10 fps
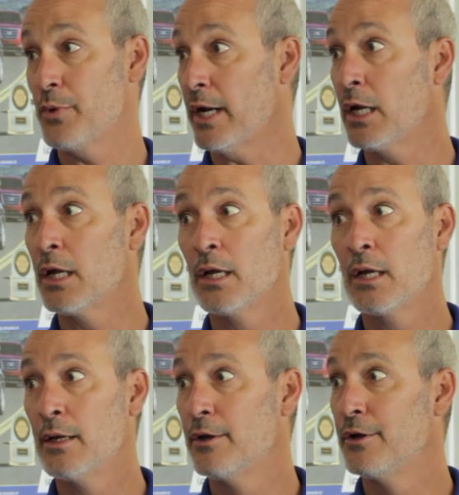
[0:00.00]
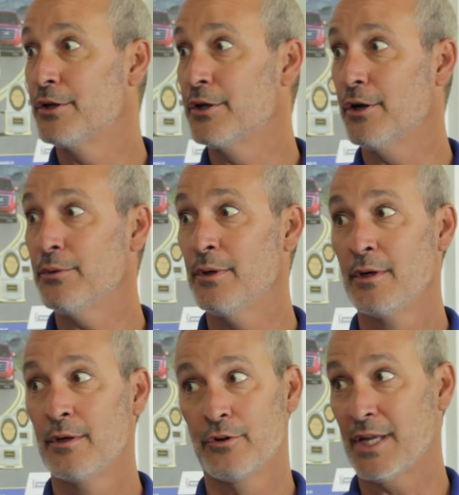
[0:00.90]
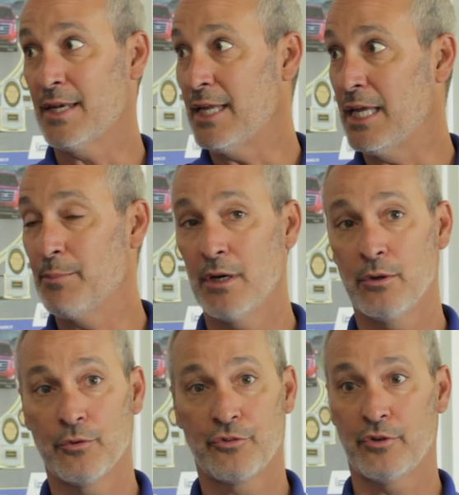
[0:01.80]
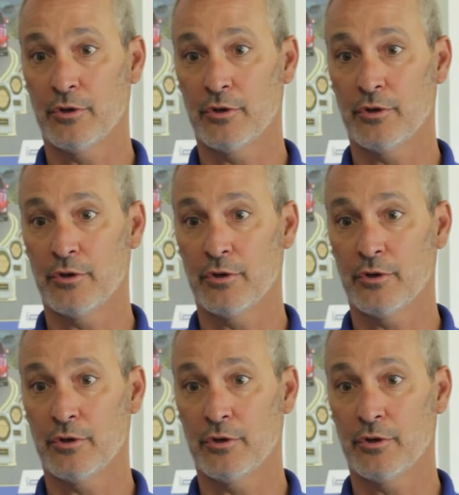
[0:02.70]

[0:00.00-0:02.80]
ready. They're getting emails.